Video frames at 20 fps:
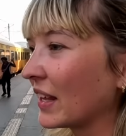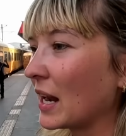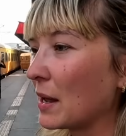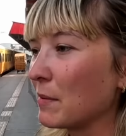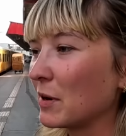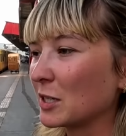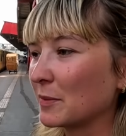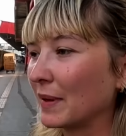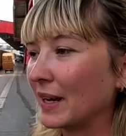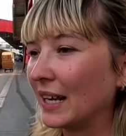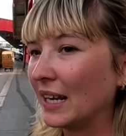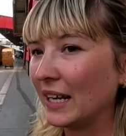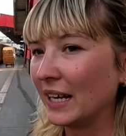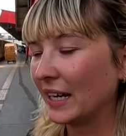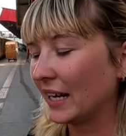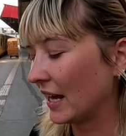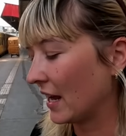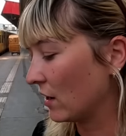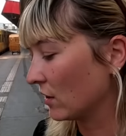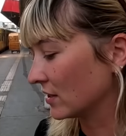think they must be
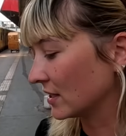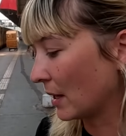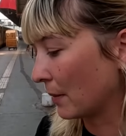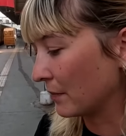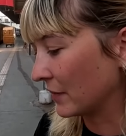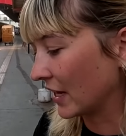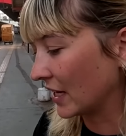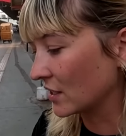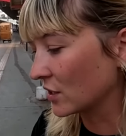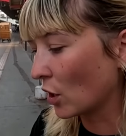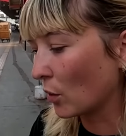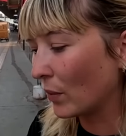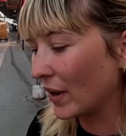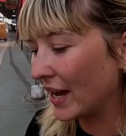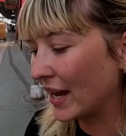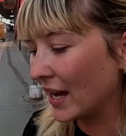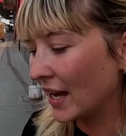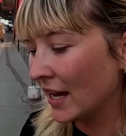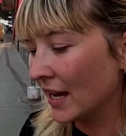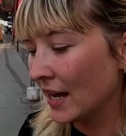cleaning it or something. So
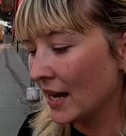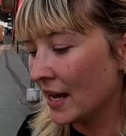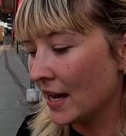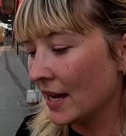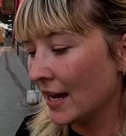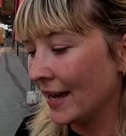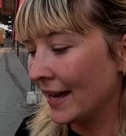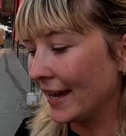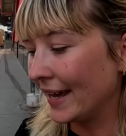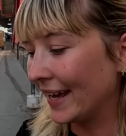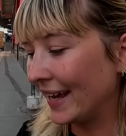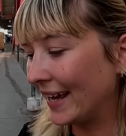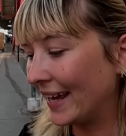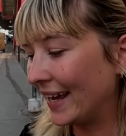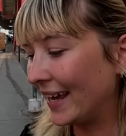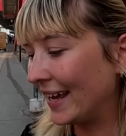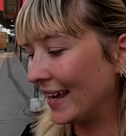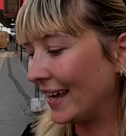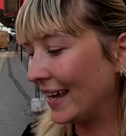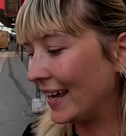we're
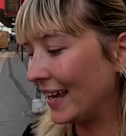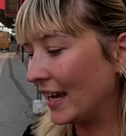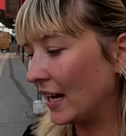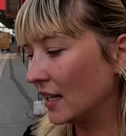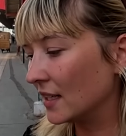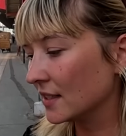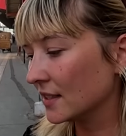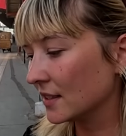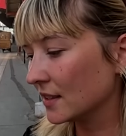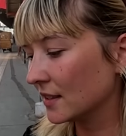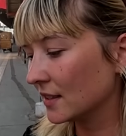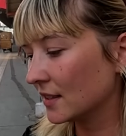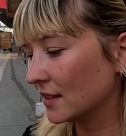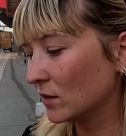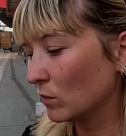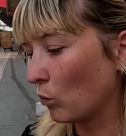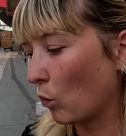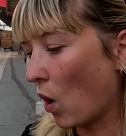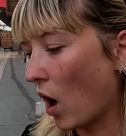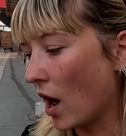
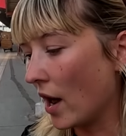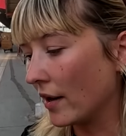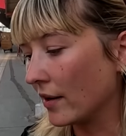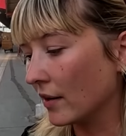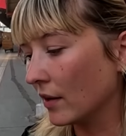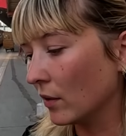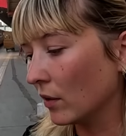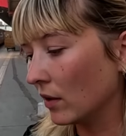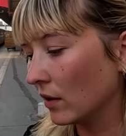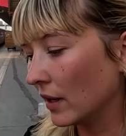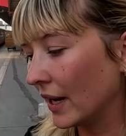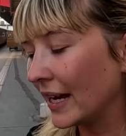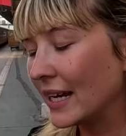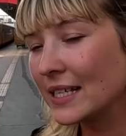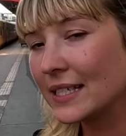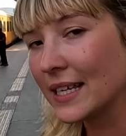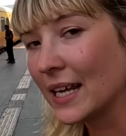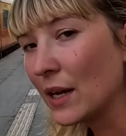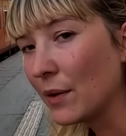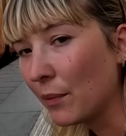EC1.
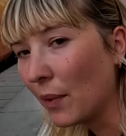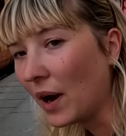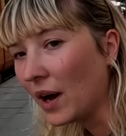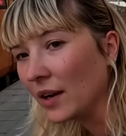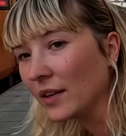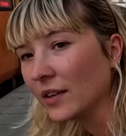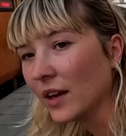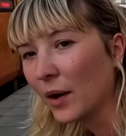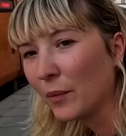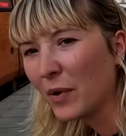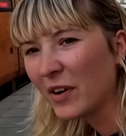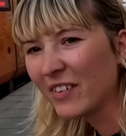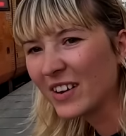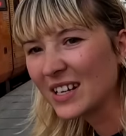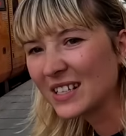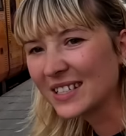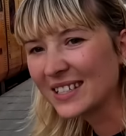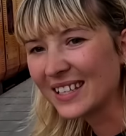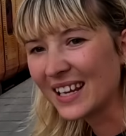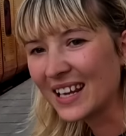And we're
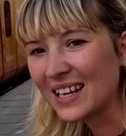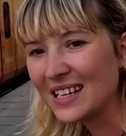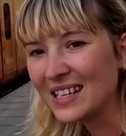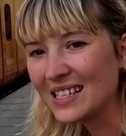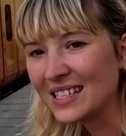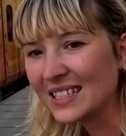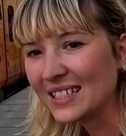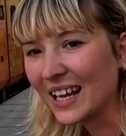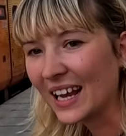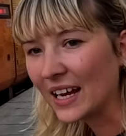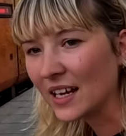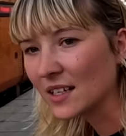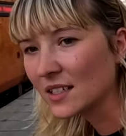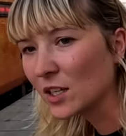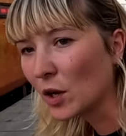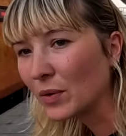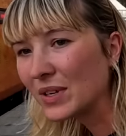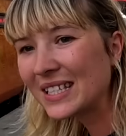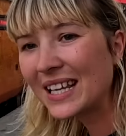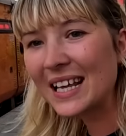at C6.
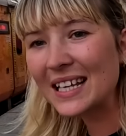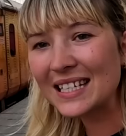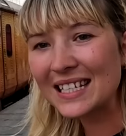So is that